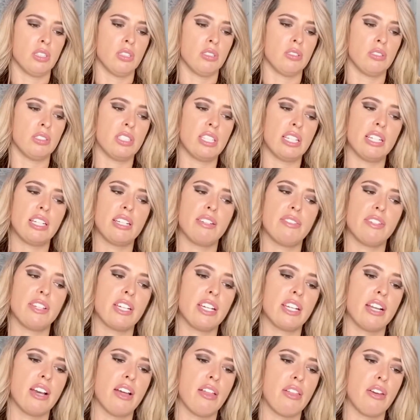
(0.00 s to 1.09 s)

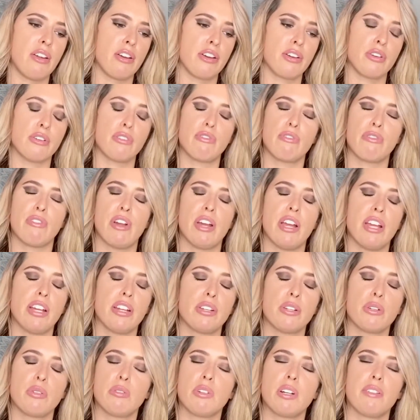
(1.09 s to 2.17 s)
significant other, your friend,
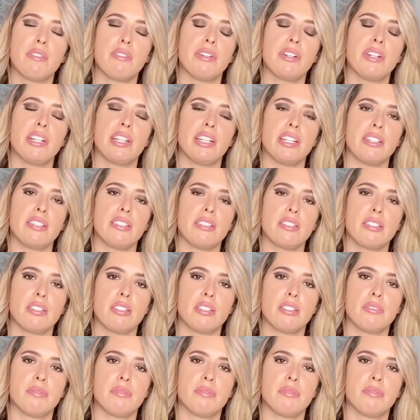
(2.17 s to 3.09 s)
whoever it is,